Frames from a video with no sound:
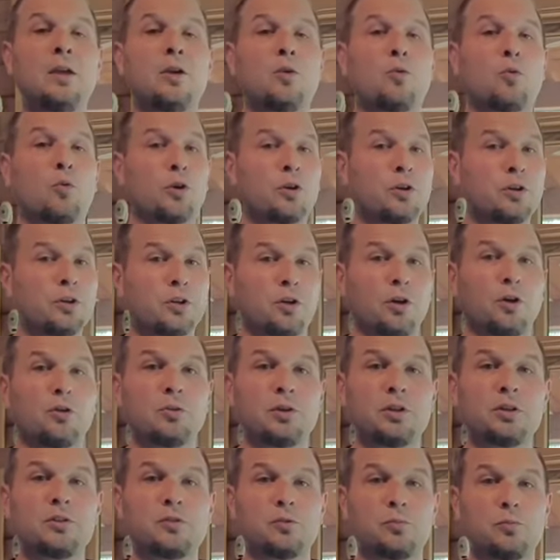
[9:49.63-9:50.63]
We're gonna go
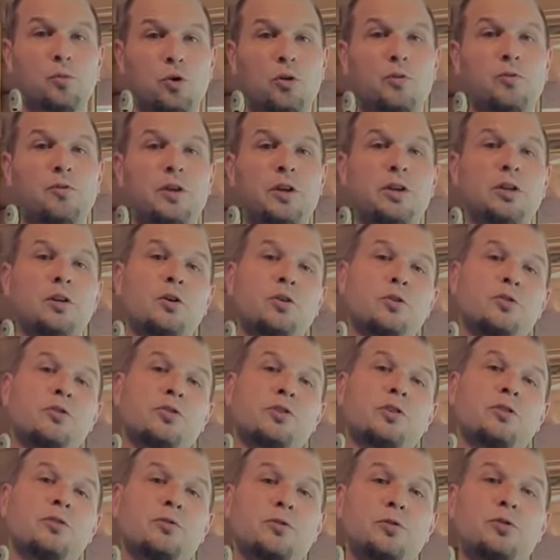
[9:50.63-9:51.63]
into more videos
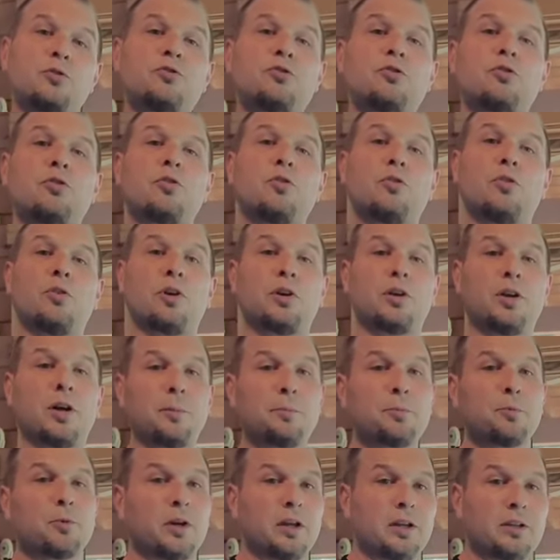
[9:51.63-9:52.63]
in the future on
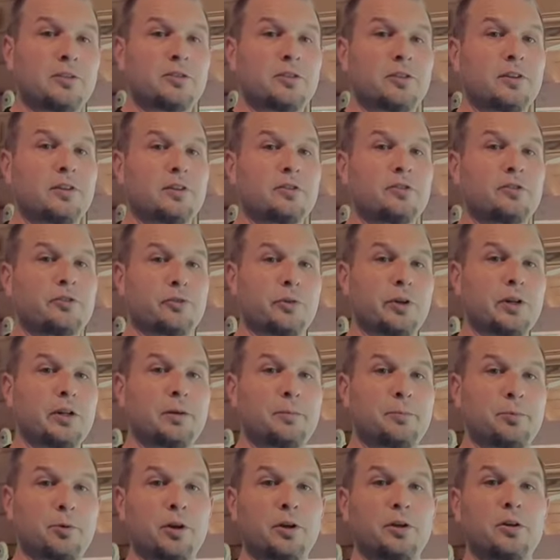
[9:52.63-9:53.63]
upgrades to this 3D
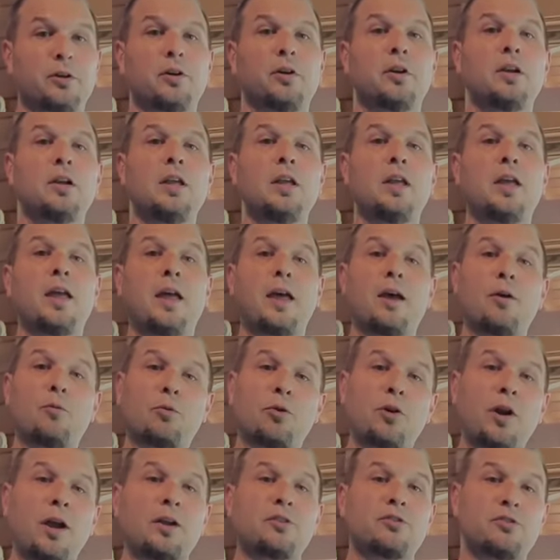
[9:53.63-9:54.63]
printer, And
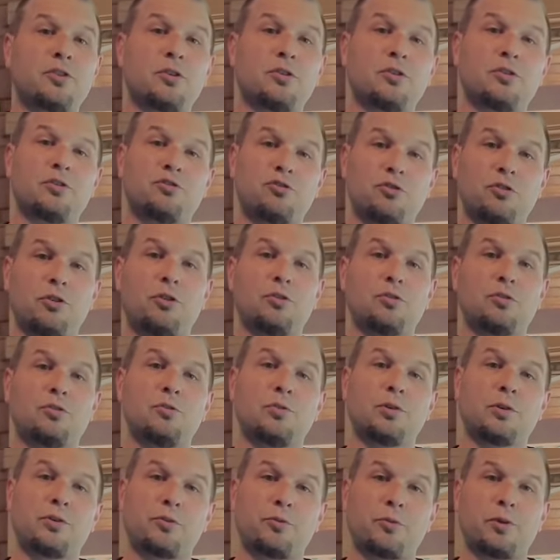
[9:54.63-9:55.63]
we're actually going to show you
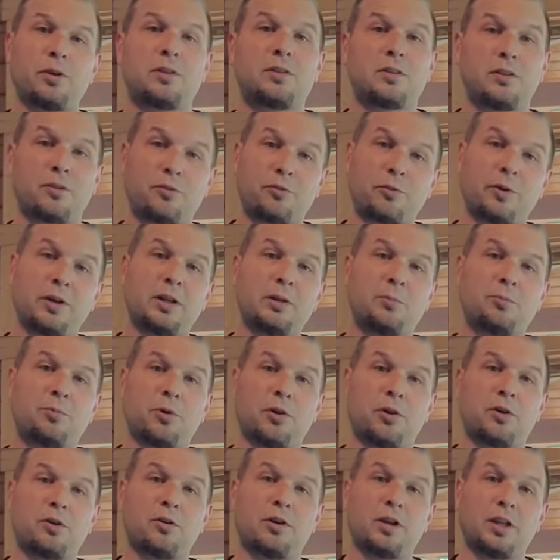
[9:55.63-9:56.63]
the 3D
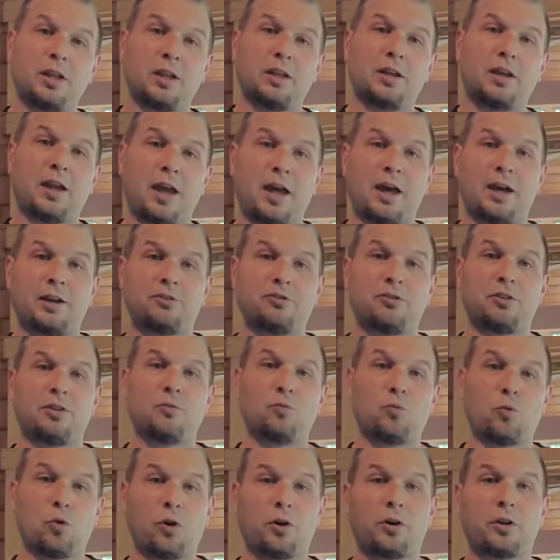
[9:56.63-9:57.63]
printer in action
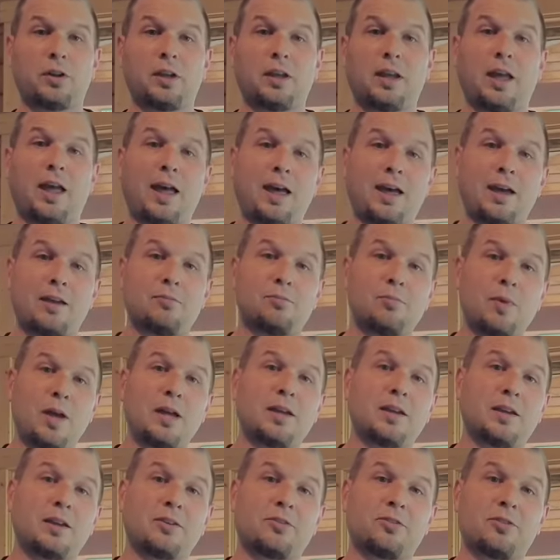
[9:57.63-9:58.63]
working and
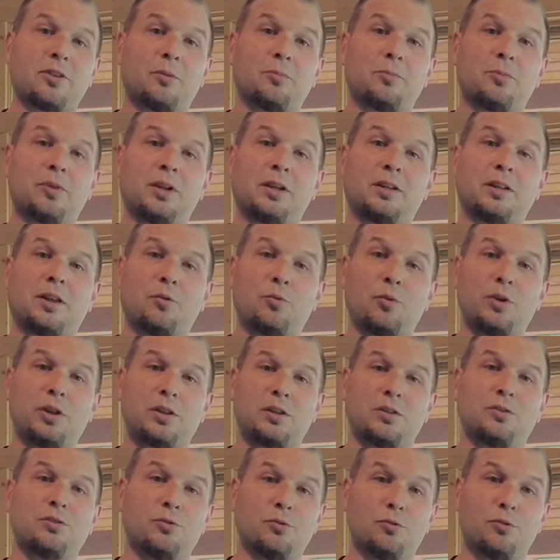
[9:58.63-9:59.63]
making something that we
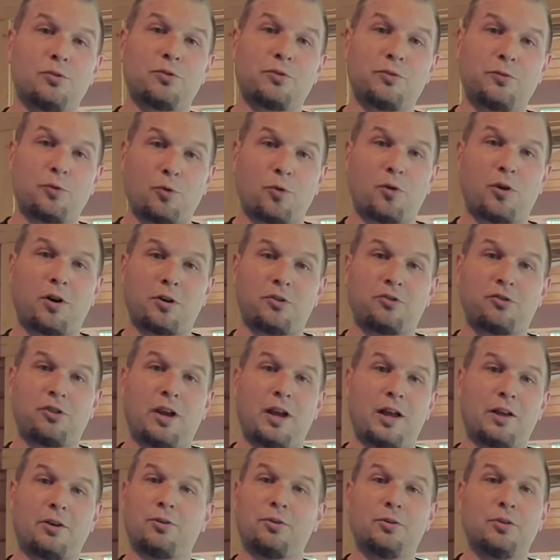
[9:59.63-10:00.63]
can use for our
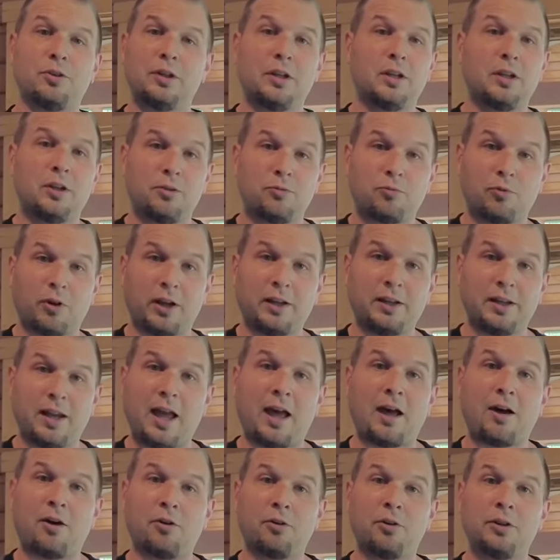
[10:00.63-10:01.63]
channel right
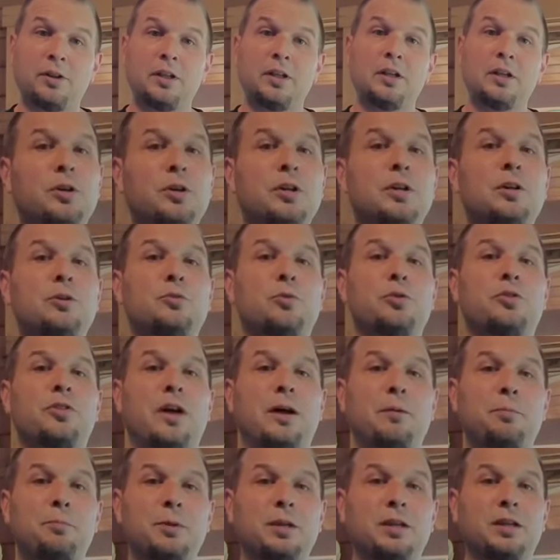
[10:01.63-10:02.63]
now. With
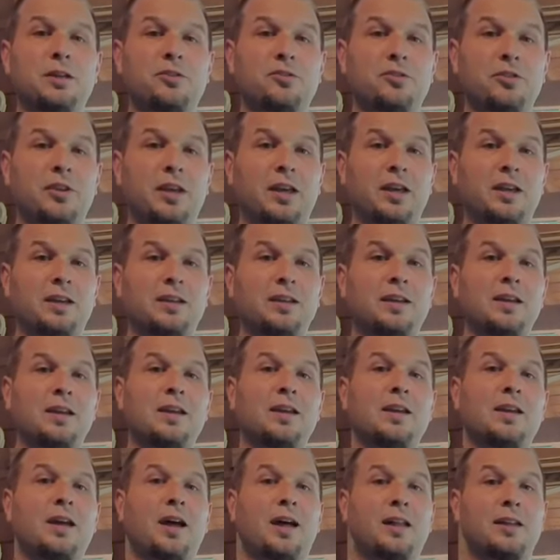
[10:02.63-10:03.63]
that being said,
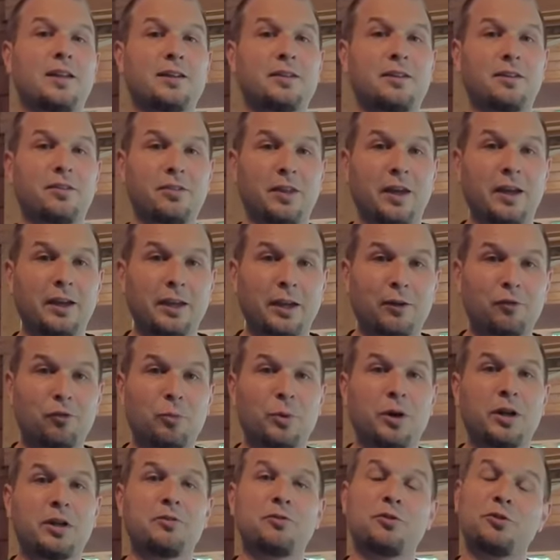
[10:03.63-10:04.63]
I'd like to thank
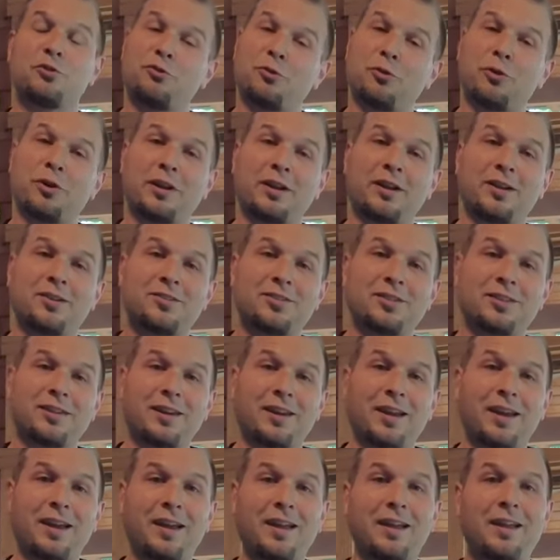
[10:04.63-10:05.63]
everybody for joining us
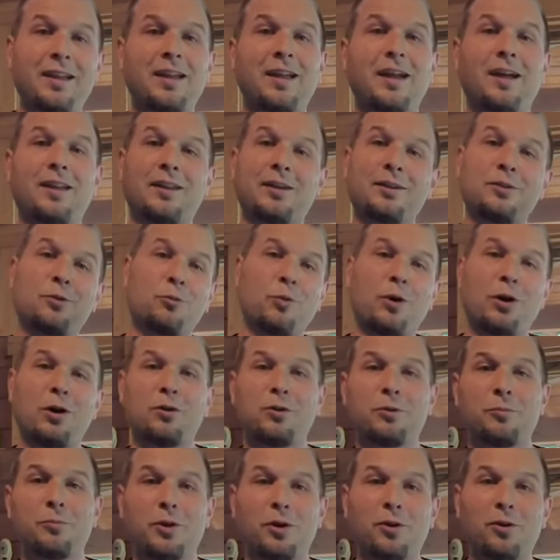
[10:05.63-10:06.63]
today. I'd like to
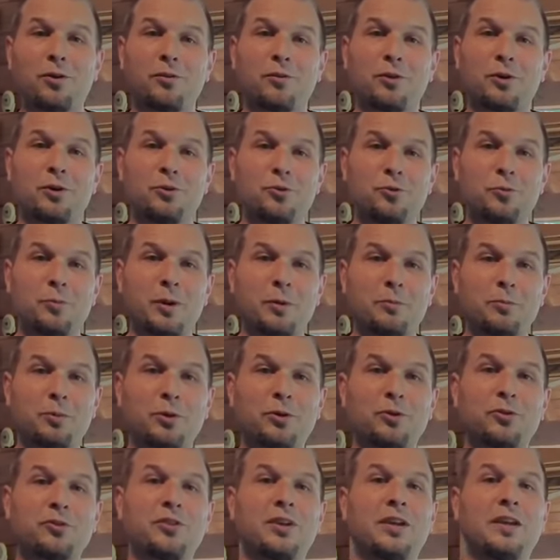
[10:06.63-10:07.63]
welcome all of our new
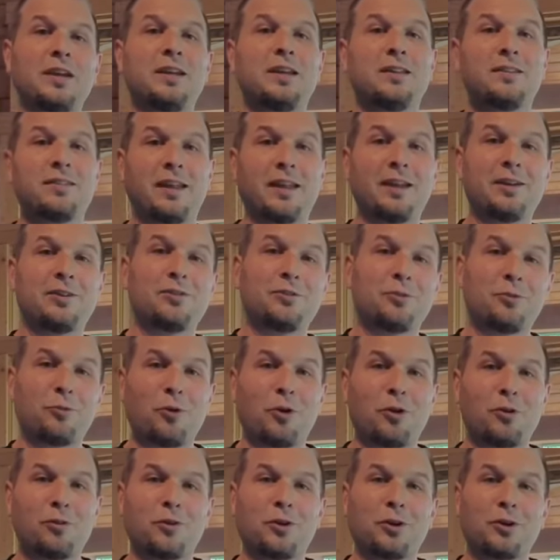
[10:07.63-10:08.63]
members. Thanks to
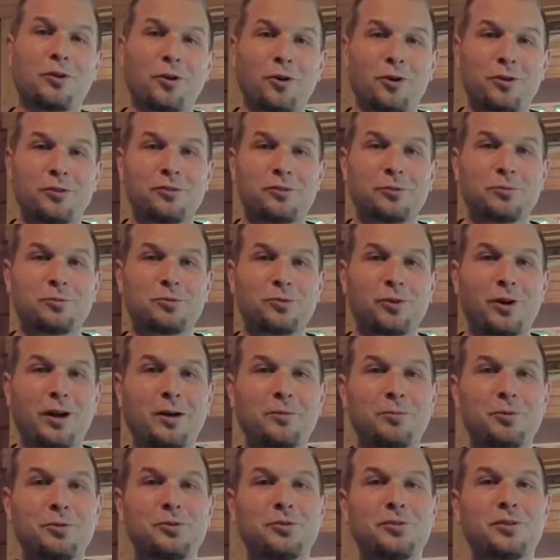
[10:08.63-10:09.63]
all of our current
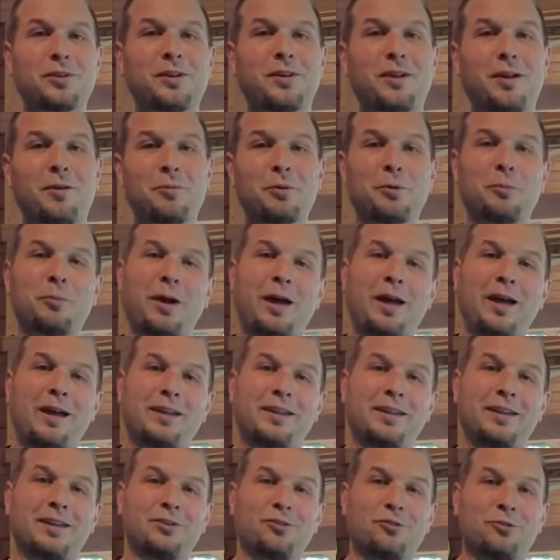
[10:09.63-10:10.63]
subscribers that are coming back
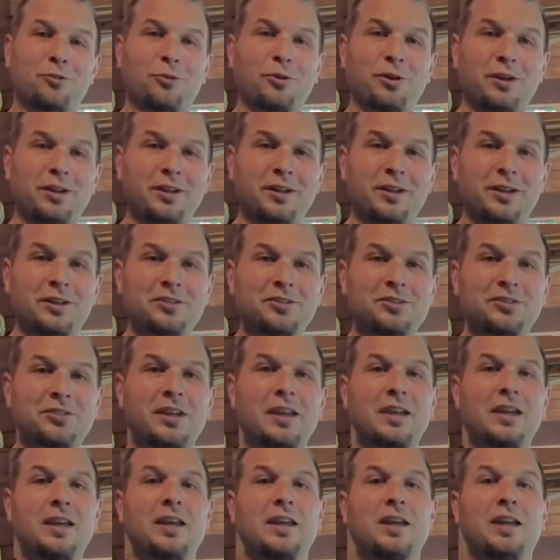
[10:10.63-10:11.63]
and joining us.
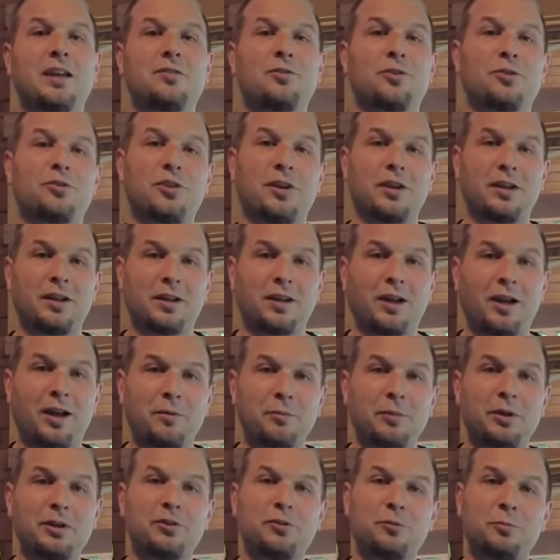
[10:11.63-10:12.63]
If there's any
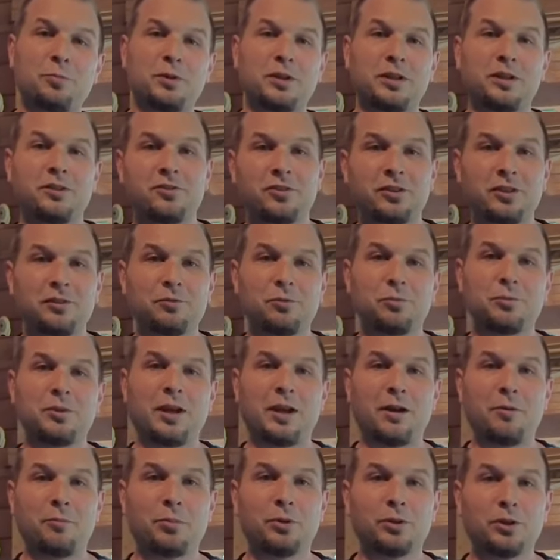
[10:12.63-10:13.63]
comments, please leave them
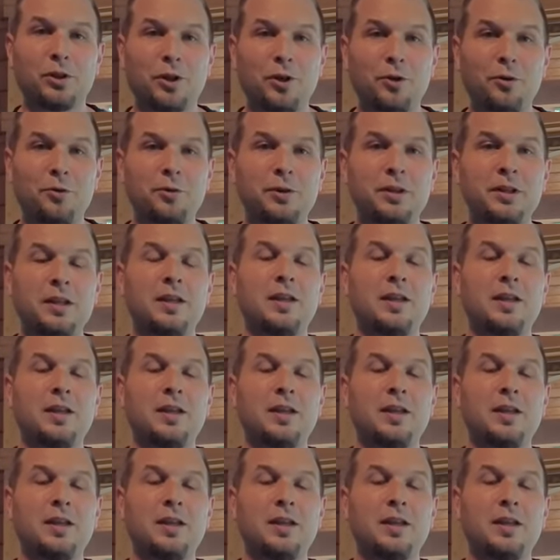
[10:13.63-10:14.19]
down below.